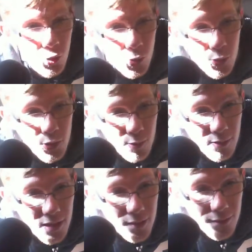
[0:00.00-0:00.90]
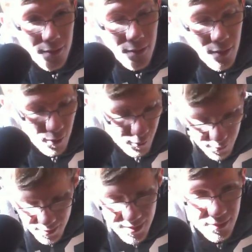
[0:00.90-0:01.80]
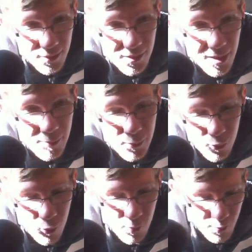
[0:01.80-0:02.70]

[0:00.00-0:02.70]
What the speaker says: you don't even know. Now that Kybercorp,